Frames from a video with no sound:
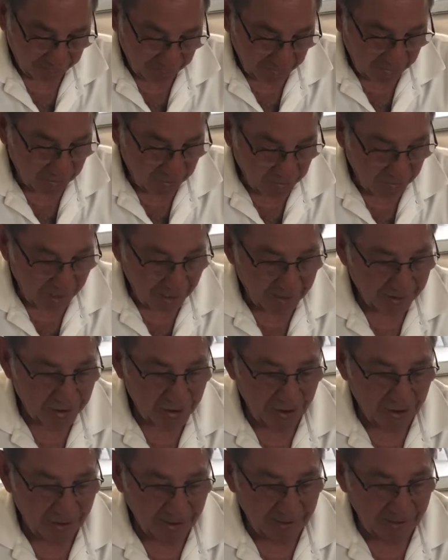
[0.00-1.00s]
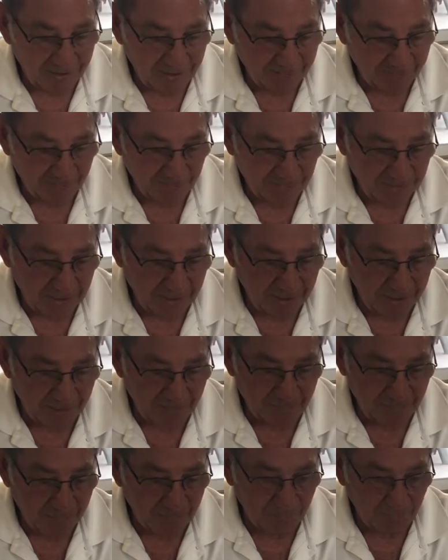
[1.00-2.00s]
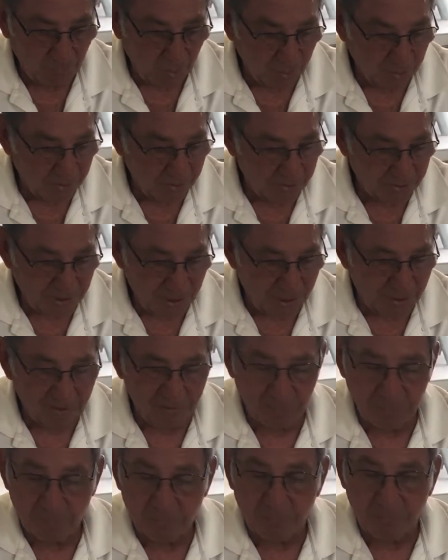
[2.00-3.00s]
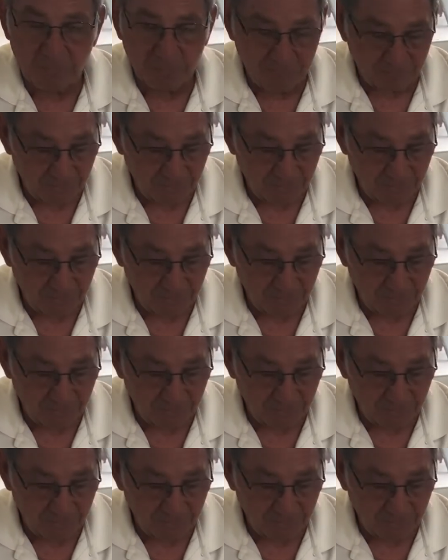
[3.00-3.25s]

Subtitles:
you actually get a more desirable